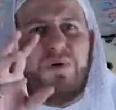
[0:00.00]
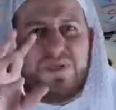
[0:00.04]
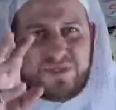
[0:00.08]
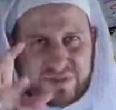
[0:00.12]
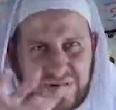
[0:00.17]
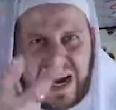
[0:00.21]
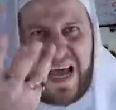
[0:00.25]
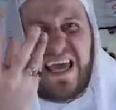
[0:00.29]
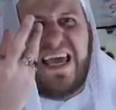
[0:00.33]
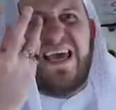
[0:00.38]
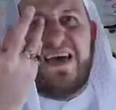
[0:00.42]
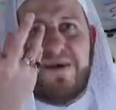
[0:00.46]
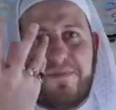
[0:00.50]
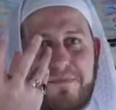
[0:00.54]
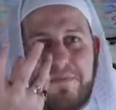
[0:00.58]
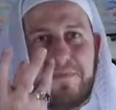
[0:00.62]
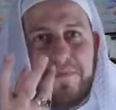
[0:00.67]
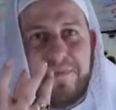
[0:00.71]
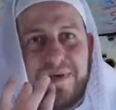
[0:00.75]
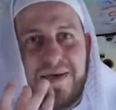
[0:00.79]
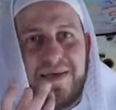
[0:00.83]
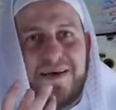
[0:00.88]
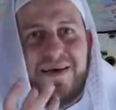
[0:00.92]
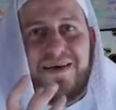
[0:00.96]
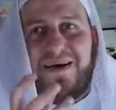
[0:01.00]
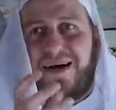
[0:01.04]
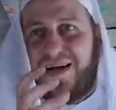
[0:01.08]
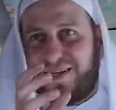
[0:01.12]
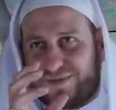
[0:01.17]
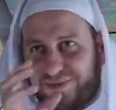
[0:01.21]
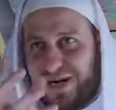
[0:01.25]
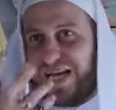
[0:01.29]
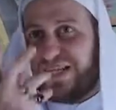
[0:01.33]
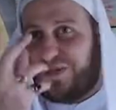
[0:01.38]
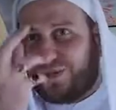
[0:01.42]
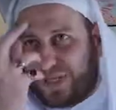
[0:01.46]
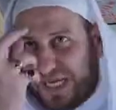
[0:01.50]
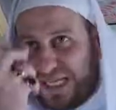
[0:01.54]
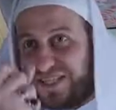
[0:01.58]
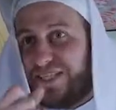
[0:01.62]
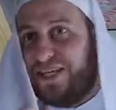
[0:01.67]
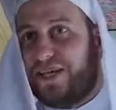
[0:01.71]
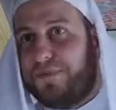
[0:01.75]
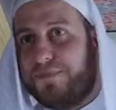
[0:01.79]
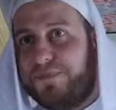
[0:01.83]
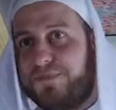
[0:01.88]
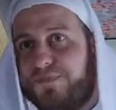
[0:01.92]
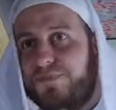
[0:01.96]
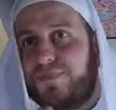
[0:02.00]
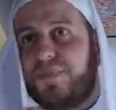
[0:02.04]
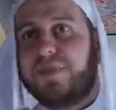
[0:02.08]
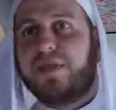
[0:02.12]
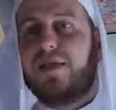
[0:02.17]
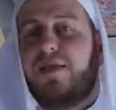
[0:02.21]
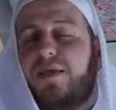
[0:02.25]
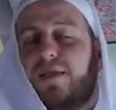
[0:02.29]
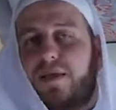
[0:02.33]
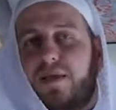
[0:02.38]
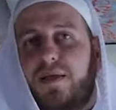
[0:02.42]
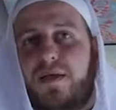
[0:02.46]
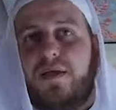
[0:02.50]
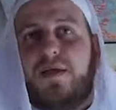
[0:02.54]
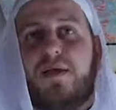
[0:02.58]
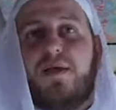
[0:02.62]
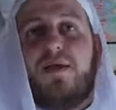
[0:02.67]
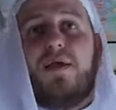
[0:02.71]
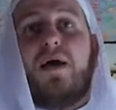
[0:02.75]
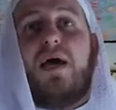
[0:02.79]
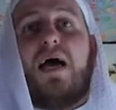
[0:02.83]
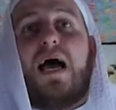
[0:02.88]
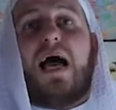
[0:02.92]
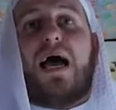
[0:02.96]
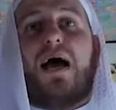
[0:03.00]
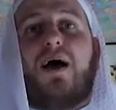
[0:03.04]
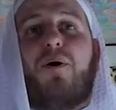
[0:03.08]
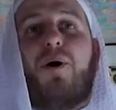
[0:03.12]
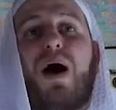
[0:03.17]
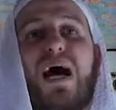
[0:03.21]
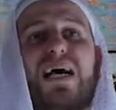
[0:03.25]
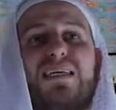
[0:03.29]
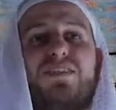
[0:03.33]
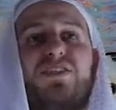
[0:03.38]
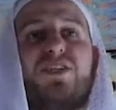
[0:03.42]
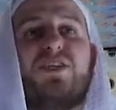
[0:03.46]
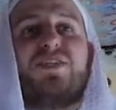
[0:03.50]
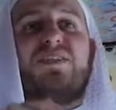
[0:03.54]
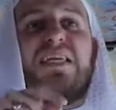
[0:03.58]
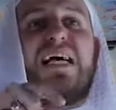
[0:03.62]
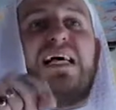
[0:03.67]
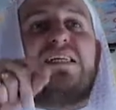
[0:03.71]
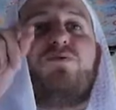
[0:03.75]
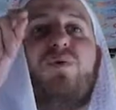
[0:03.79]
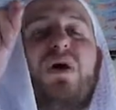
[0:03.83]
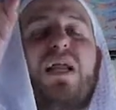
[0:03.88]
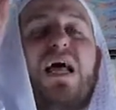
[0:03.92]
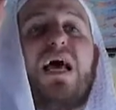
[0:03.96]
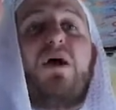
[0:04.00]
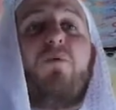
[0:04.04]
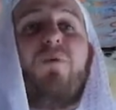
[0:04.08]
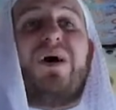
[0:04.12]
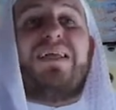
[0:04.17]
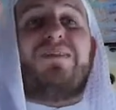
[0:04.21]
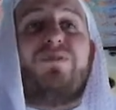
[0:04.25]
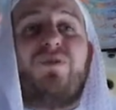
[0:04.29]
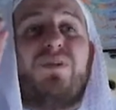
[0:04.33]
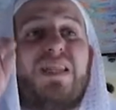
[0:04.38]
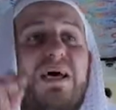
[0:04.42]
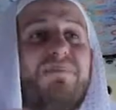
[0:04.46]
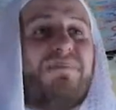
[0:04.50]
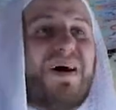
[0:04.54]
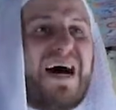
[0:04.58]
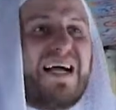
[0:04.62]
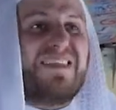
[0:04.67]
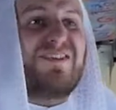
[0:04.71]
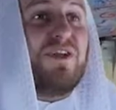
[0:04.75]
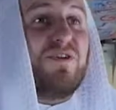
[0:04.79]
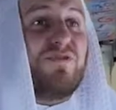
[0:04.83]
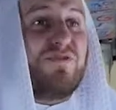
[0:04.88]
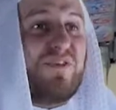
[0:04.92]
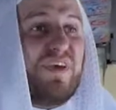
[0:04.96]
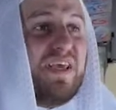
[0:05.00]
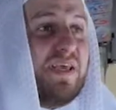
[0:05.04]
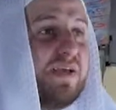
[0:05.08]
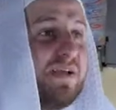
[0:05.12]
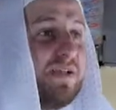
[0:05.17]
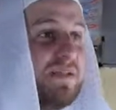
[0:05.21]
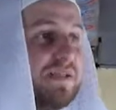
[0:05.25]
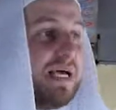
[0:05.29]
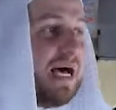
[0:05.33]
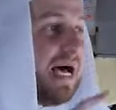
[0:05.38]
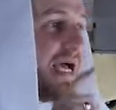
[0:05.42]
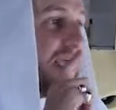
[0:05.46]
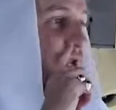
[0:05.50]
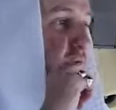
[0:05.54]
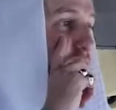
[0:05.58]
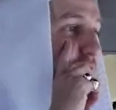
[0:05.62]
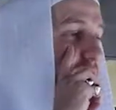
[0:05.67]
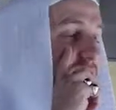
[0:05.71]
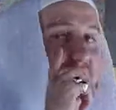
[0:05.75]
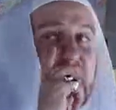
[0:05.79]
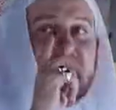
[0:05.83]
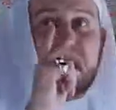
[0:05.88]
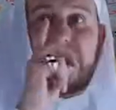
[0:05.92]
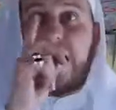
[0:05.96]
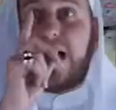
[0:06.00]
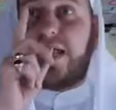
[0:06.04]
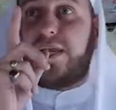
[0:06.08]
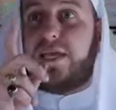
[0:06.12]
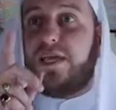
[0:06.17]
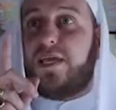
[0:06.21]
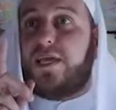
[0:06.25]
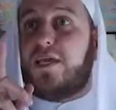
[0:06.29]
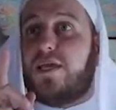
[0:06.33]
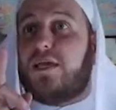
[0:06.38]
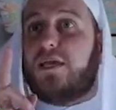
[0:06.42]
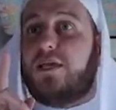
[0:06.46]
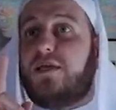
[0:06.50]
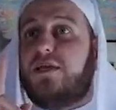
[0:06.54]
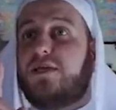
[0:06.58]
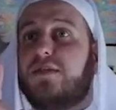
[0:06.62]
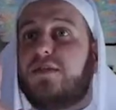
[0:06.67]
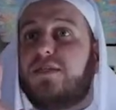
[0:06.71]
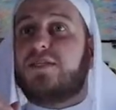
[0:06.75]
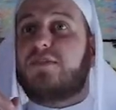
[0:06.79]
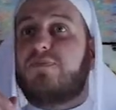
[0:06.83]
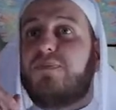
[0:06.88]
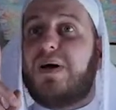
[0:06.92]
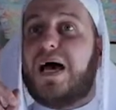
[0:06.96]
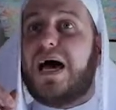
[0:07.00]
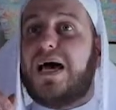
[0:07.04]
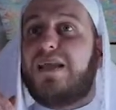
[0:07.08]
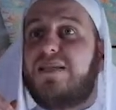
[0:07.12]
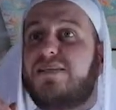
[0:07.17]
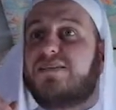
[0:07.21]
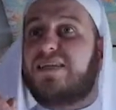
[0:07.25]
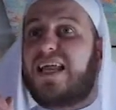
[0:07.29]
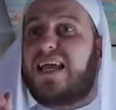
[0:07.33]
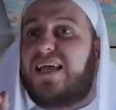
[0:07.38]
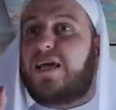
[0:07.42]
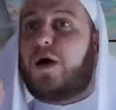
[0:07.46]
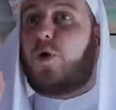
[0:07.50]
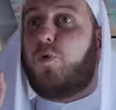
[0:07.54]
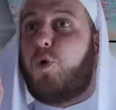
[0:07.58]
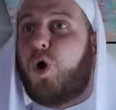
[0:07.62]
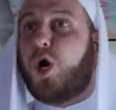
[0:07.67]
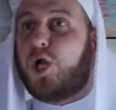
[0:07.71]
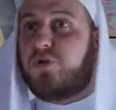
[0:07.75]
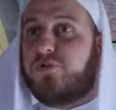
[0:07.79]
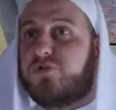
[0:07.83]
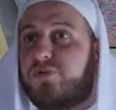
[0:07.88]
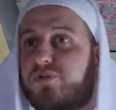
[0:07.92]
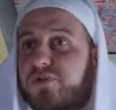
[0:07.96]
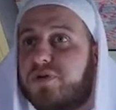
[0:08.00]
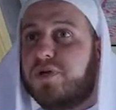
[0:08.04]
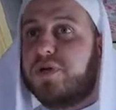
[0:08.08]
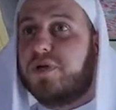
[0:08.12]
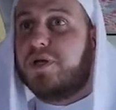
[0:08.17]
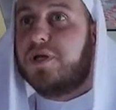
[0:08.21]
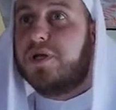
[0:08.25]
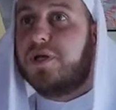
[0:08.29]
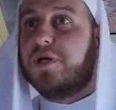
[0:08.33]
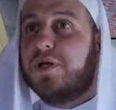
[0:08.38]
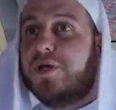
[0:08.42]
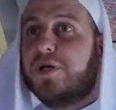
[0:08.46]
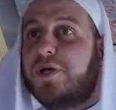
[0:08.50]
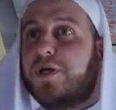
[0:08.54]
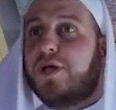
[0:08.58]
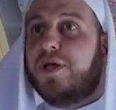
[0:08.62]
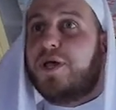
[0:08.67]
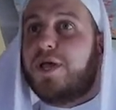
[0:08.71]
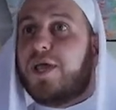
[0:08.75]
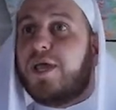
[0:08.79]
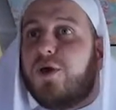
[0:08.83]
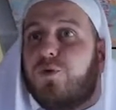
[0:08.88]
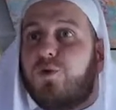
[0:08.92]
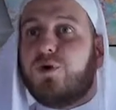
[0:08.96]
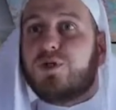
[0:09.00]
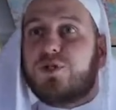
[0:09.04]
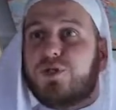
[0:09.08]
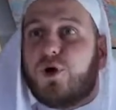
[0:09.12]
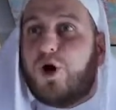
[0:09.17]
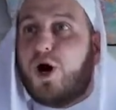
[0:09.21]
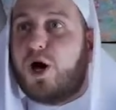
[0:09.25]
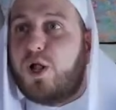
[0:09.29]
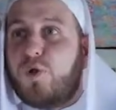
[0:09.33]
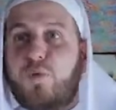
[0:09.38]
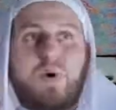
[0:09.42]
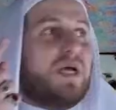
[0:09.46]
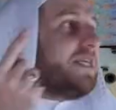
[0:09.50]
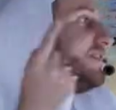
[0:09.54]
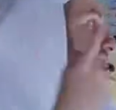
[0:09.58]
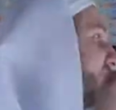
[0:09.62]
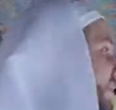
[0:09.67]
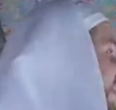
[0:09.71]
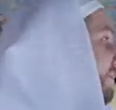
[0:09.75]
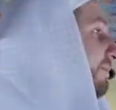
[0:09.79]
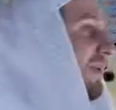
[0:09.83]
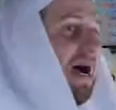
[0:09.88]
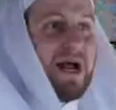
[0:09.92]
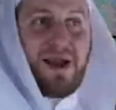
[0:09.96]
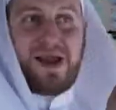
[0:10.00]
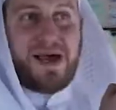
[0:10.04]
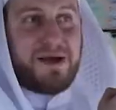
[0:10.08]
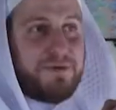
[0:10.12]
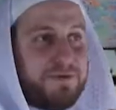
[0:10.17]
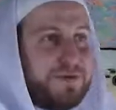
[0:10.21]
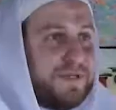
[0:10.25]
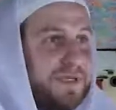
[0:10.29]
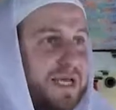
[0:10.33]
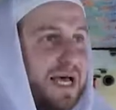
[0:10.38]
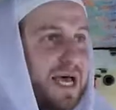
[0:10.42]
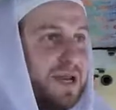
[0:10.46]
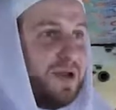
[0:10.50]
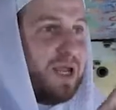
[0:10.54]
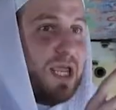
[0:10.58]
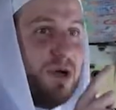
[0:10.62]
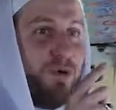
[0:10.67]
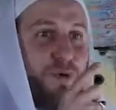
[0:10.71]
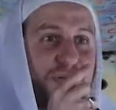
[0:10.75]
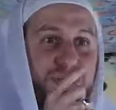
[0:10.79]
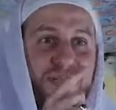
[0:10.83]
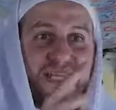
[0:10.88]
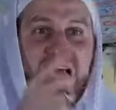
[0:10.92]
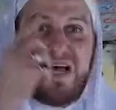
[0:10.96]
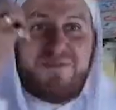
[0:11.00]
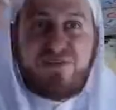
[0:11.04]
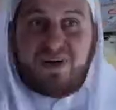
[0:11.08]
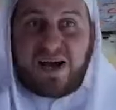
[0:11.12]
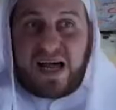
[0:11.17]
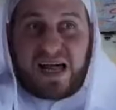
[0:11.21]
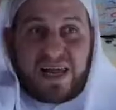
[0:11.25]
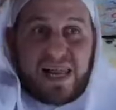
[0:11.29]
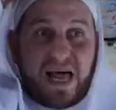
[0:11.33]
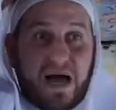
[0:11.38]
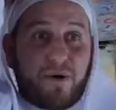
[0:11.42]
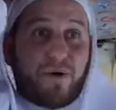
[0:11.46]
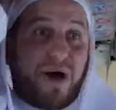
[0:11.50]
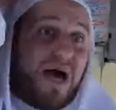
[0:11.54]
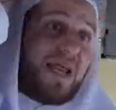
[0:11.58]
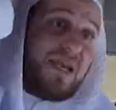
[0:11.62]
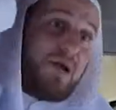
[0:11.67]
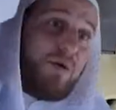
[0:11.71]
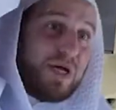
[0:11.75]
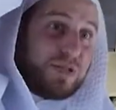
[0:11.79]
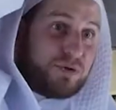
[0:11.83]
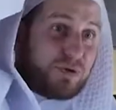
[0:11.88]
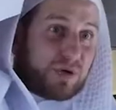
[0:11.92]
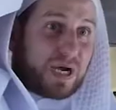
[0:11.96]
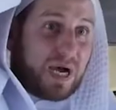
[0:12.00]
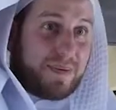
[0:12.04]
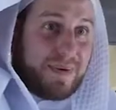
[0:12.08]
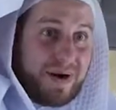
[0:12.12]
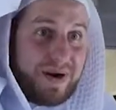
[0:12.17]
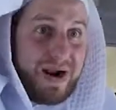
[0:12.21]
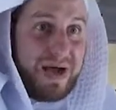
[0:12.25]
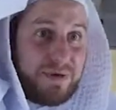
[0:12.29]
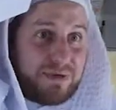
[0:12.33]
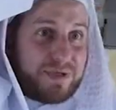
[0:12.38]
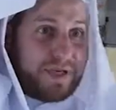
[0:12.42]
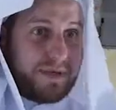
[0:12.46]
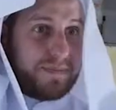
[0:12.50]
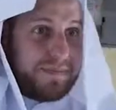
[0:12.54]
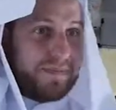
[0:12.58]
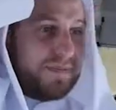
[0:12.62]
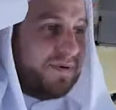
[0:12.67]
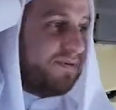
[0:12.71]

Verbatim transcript: will try him. I'll try to get him. Wahshi says, when I went to the battlefield, I looked at Ali. This man is like a wolf he would always turn around and he would never allow anyone to come around him